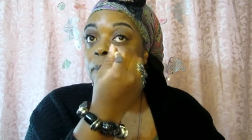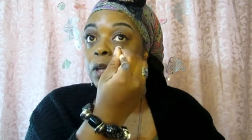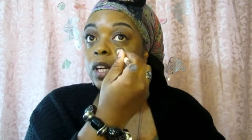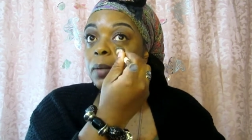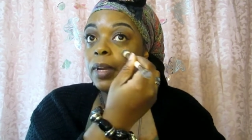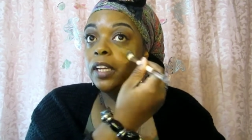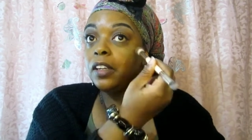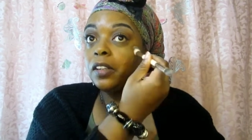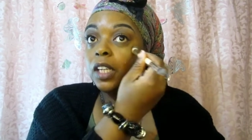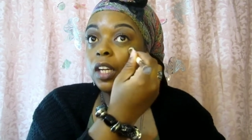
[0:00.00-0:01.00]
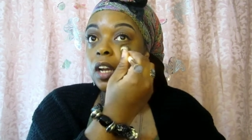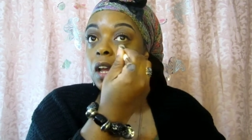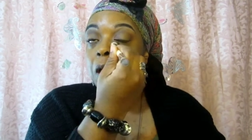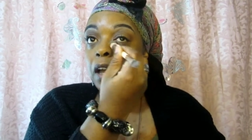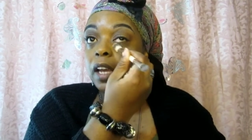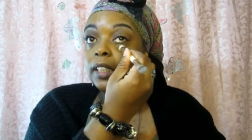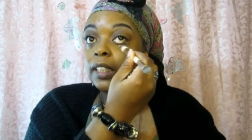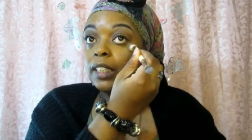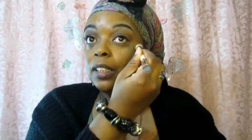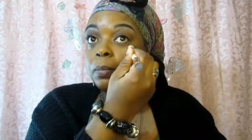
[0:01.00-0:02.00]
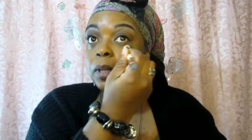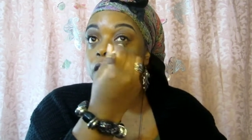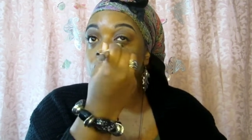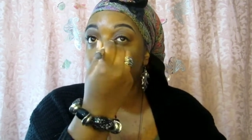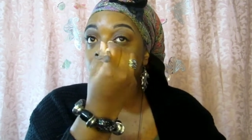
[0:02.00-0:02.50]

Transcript: Beauty Bakery, it doesn't budge. I